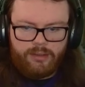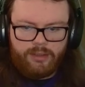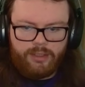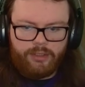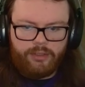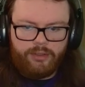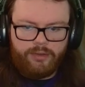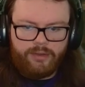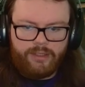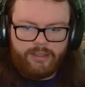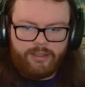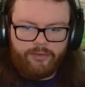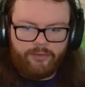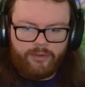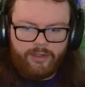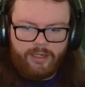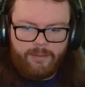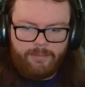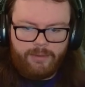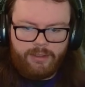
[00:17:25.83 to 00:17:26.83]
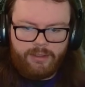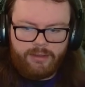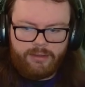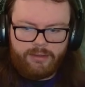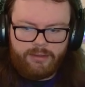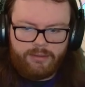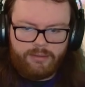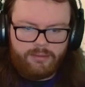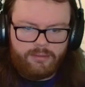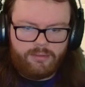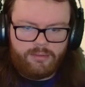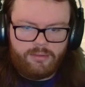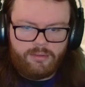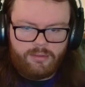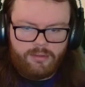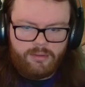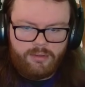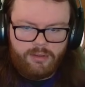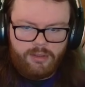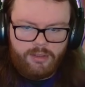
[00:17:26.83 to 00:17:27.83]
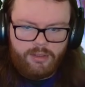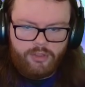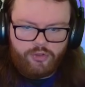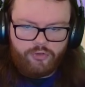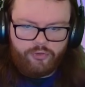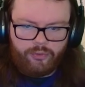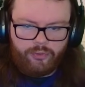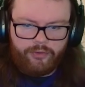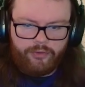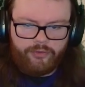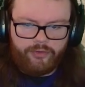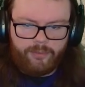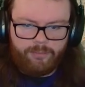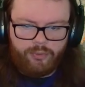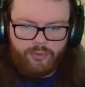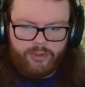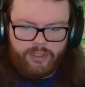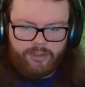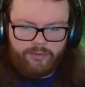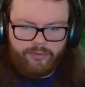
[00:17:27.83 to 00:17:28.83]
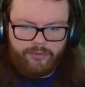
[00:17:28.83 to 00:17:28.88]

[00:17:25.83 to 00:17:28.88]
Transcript: Good, that doesn't hit me. Throw this on point.